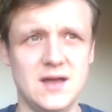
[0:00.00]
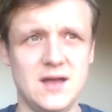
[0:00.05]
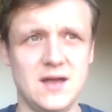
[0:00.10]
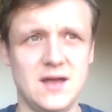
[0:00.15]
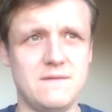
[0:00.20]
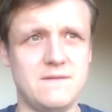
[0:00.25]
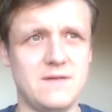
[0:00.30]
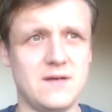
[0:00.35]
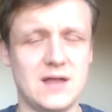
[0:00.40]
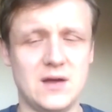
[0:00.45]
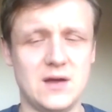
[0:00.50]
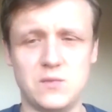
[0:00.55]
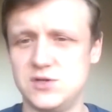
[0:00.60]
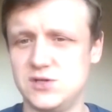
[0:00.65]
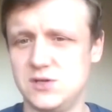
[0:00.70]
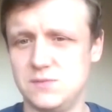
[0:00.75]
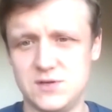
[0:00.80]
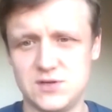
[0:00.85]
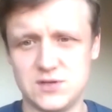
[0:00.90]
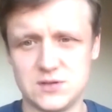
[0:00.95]
I think that we
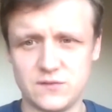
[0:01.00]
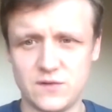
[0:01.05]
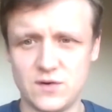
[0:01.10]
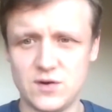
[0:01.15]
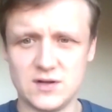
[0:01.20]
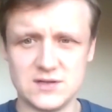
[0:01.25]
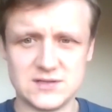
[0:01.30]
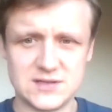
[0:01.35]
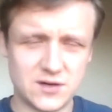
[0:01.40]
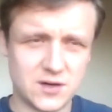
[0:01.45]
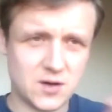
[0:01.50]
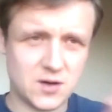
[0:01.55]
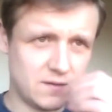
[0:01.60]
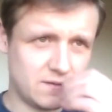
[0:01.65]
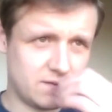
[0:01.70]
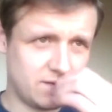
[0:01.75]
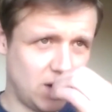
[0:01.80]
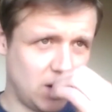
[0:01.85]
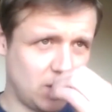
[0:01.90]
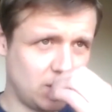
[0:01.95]
should be just focusing on
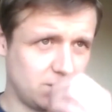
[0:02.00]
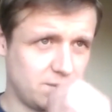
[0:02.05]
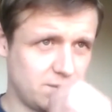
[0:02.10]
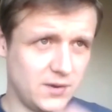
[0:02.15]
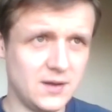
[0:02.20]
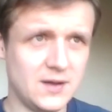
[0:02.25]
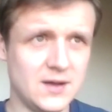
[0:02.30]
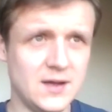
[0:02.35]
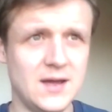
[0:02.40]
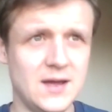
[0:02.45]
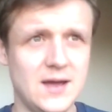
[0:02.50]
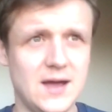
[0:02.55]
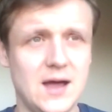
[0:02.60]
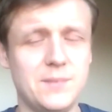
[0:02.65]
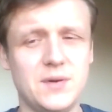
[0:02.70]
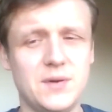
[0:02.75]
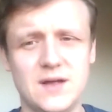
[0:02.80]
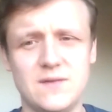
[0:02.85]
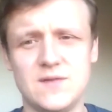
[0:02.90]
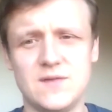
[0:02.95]
going forward. But I
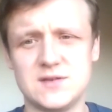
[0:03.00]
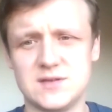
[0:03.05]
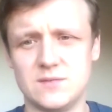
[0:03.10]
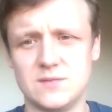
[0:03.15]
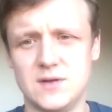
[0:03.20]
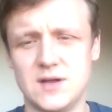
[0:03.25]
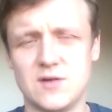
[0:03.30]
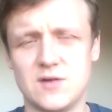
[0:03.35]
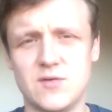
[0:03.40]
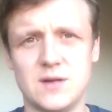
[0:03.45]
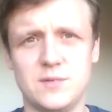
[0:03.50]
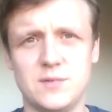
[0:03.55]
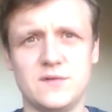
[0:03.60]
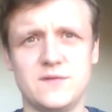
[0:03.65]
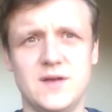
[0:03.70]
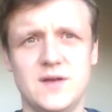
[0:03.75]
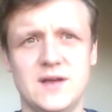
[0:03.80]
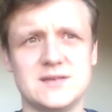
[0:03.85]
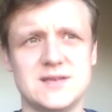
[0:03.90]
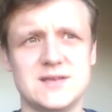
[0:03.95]
believe there's some incredible
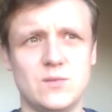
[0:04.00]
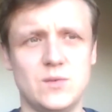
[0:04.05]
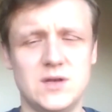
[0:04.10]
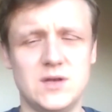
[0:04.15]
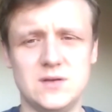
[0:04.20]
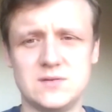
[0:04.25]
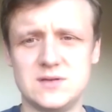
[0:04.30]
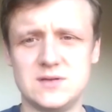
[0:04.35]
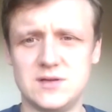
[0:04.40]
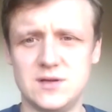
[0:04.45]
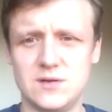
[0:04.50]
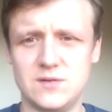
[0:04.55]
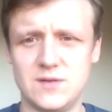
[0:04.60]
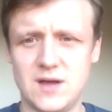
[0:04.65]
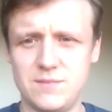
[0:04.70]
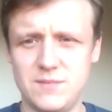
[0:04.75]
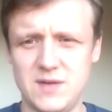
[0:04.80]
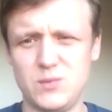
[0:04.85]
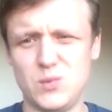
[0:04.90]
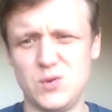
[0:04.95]
things that we used to do
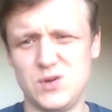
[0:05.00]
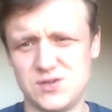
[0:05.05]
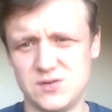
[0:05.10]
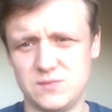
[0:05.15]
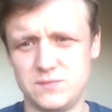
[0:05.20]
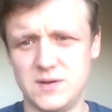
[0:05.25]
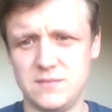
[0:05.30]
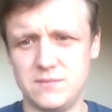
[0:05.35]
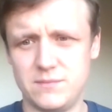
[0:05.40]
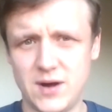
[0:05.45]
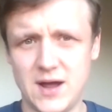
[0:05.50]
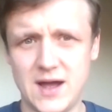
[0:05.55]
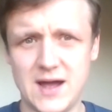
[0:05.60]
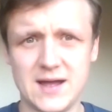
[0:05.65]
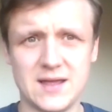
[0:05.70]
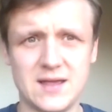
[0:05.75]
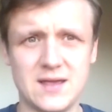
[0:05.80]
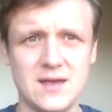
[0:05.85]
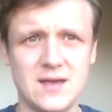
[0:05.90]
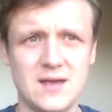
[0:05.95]
that maybe we should bring back.
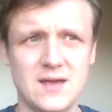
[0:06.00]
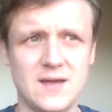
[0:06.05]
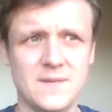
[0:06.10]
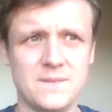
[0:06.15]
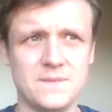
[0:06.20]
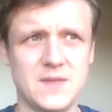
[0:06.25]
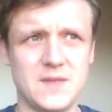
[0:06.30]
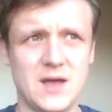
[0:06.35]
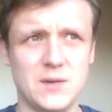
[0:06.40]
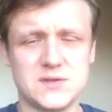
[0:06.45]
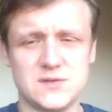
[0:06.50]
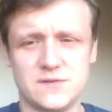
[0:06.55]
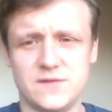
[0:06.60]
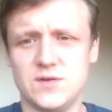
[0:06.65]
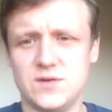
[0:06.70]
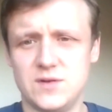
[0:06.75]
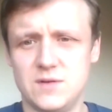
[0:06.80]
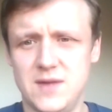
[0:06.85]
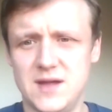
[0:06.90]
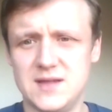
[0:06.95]
That was
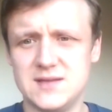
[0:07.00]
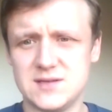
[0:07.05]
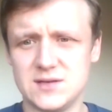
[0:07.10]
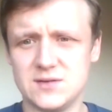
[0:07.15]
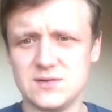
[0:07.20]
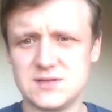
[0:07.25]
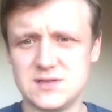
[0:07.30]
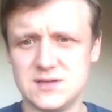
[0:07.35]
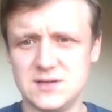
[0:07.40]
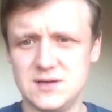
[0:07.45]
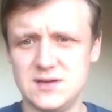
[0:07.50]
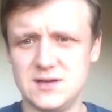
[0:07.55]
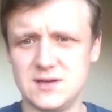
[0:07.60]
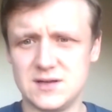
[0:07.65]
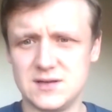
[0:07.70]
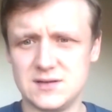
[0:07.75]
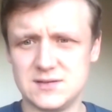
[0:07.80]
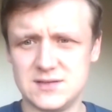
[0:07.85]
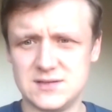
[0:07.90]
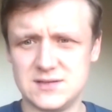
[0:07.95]
fundamental to
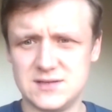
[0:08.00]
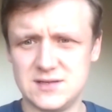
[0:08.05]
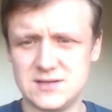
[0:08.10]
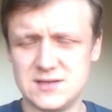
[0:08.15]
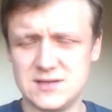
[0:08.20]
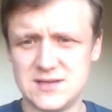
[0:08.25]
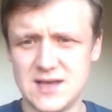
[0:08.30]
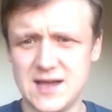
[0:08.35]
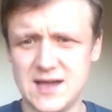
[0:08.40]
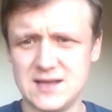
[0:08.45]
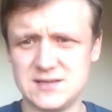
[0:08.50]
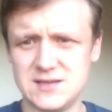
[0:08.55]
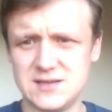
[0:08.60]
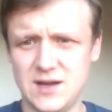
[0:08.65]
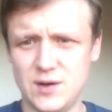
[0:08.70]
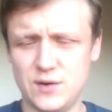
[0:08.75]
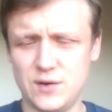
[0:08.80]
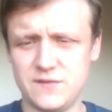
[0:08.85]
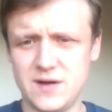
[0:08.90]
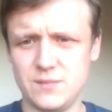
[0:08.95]
society and
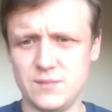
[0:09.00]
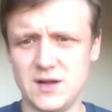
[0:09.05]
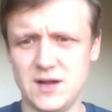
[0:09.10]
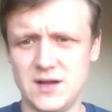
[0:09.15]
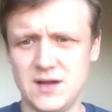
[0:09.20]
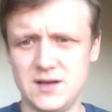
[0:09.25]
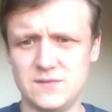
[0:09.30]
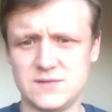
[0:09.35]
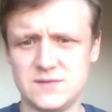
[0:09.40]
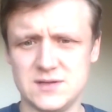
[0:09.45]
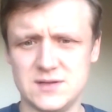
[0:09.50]
our family lives.